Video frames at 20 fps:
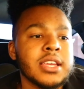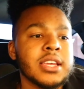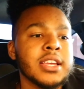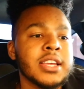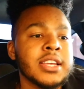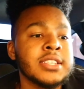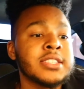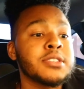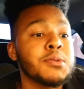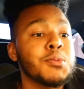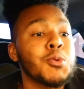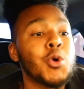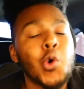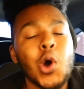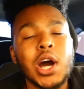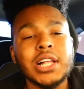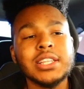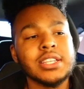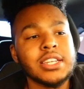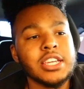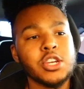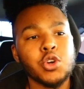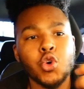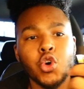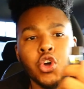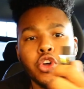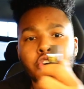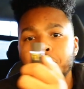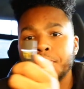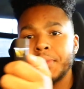it's some quality
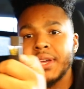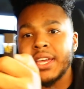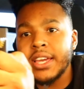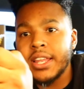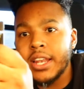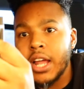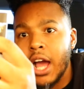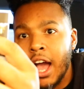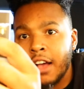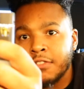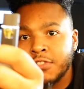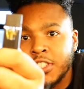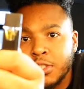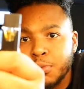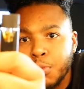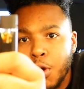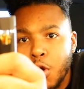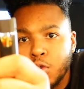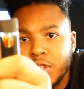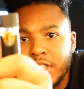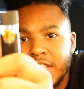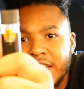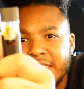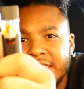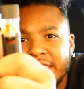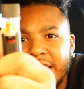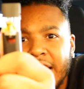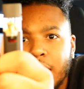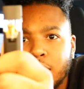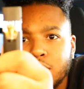oil, man. I've smoked
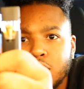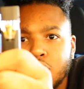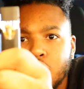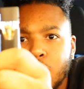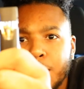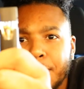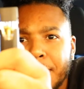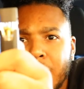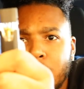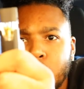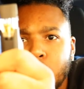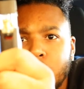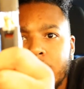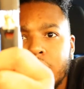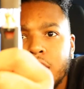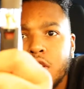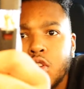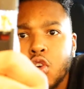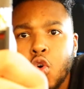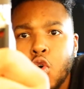this down to about, what,